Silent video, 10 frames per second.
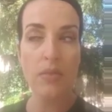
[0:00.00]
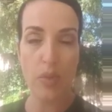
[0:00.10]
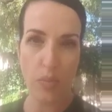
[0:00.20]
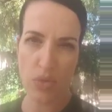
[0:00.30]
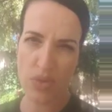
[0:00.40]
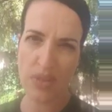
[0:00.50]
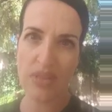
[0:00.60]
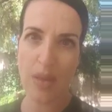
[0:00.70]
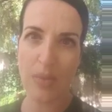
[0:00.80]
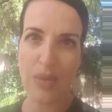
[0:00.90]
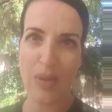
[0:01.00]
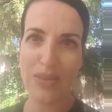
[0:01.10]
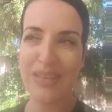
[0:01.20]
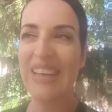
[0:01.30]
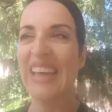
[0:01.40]
Well, most of the time
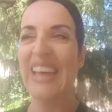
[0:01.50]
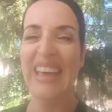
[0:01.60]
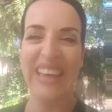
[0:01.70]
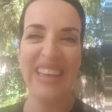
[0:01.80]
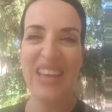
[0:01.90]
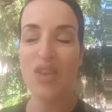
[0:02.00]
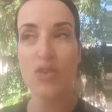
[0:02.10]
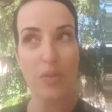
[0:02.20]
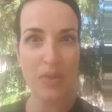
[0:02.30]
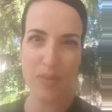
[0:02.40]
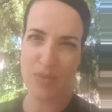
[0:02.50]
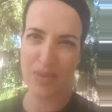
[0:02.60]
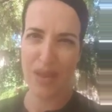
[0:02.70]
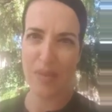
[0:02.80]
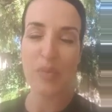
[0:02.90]
anyways. Sometimes they're
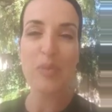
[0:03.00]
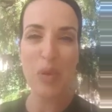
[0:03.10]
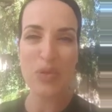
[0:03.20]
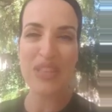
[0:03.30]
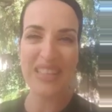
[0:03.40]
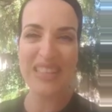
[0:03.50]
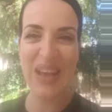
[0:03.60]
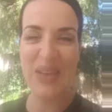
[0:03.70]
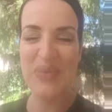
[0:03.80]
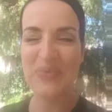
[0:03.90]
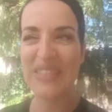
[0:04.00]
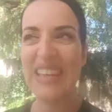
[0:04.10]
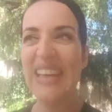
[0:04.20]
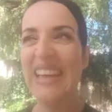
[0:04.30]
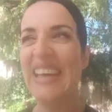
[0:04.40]
not, but most of the time.
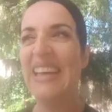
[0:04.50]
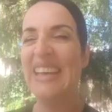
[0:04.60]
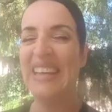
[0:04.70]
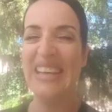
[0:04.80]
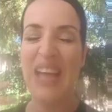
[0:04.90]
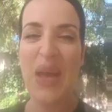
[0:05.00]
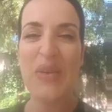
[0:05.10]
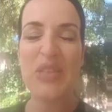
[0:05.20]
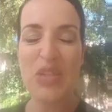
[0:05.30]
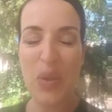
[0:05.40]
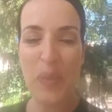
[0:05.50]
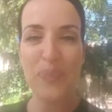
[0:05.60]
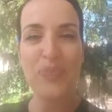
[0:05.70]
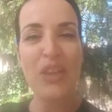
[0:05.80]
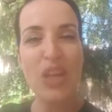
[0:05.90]
So
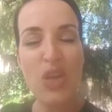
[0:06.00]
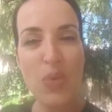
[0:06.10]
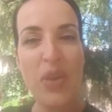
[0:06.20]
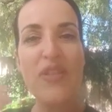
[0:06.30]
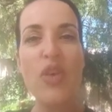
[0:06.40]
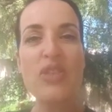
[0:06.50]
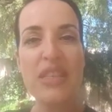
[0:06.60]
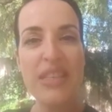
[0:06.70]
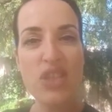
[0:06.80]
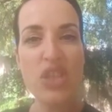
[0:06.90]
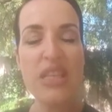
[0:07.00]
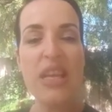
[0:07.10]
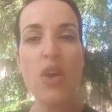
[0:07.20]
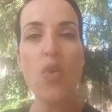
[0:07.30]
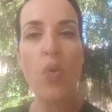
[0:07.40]
you reverse
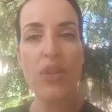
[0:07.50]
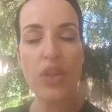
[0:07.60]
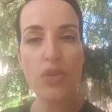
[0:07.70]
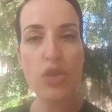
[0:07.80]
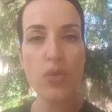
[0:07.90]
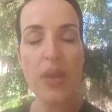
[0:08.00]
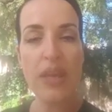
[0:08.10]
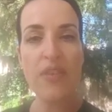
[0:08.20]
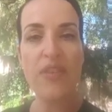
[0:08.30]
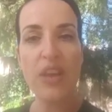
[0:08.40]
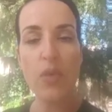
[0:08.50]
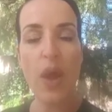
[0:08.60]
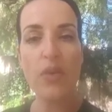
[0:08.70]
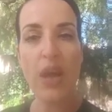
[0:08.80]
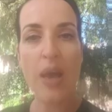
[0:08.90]
engineer what they're doing, figure
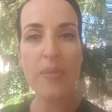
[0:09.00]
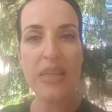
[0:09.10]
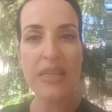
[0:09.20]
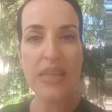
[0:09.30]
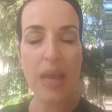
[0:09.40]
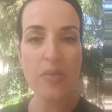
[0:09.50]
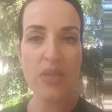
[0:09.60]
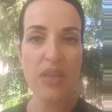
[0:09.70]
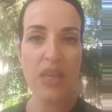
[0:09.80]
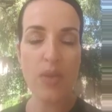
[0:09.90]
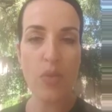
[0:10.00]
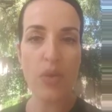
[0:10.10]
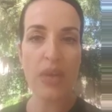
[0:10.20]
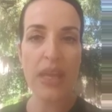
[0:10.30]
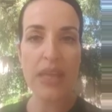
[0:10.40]
out how many times the
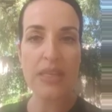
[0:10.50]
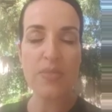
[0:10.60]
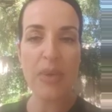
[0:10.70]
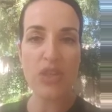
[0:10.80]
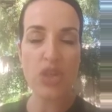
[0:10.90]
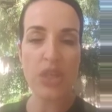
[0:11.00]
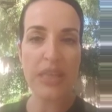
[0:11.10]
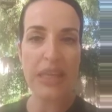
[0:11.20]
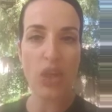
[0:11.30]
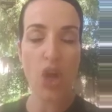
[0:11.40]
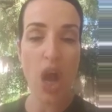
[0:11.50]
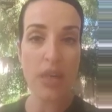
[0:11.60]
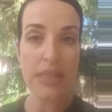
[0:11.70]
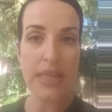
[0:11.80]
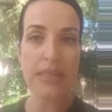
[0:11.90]
keyword is mentioned in the
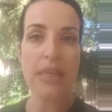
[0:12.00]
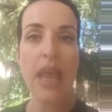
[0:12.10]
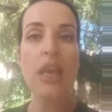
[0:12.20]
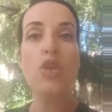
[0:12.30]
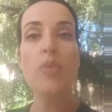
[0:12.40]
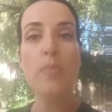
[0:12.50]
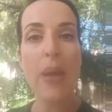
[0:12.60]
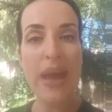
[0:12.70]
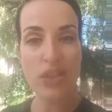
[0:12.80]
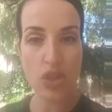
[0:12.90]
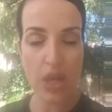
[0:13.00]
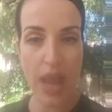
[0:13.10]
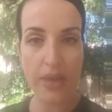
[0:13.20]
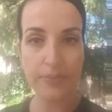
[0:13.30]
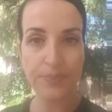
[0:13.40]
content, and you match that.